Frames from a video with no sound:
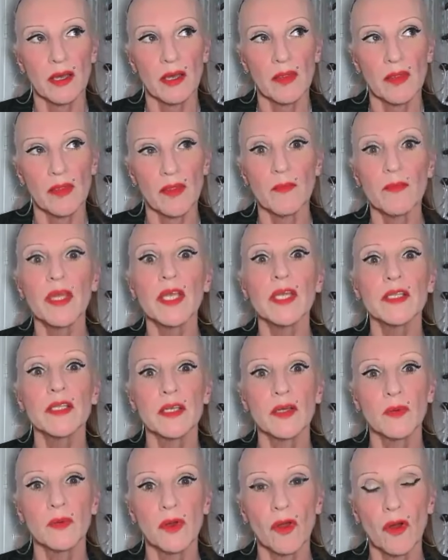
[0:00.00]
the
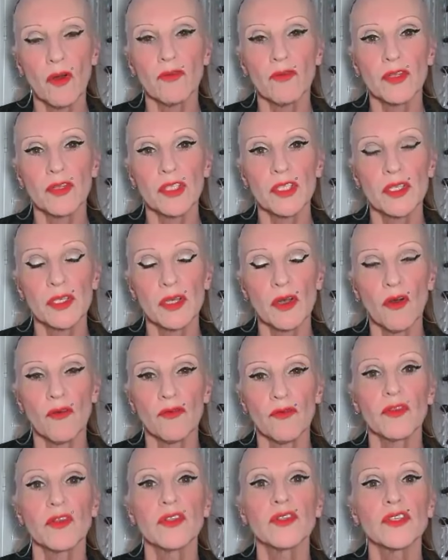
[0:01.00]
media will ju-
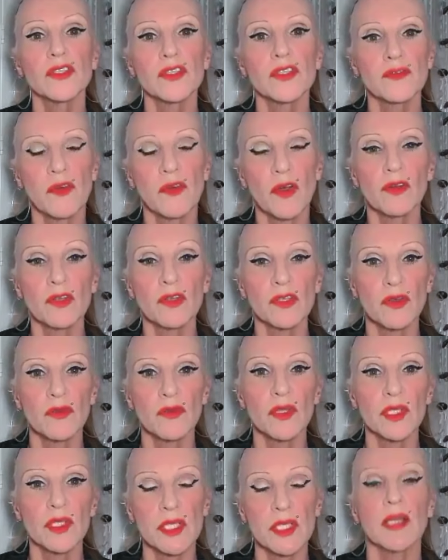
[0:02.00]
often just focus
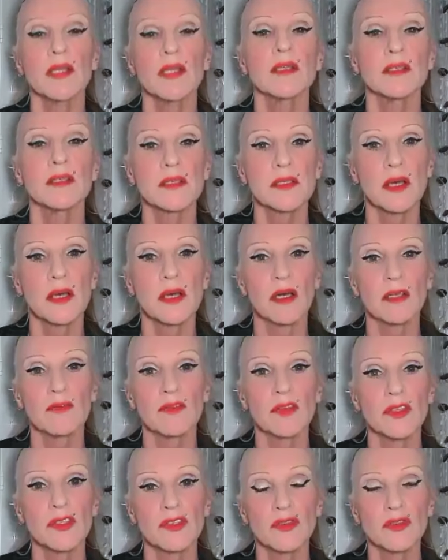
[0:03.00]
on the tenant side of
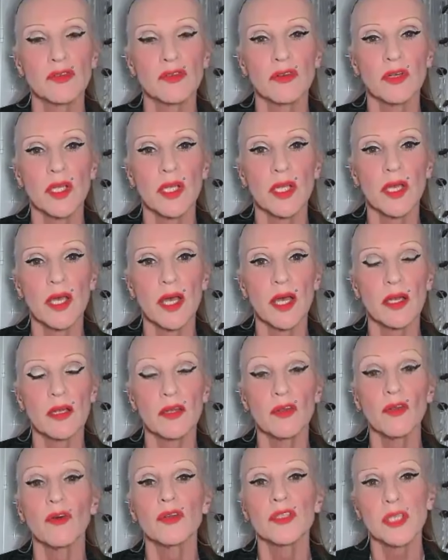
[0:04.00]
the story
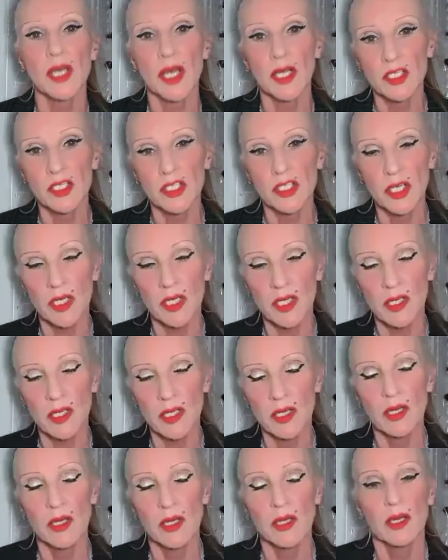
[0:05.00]
and not actually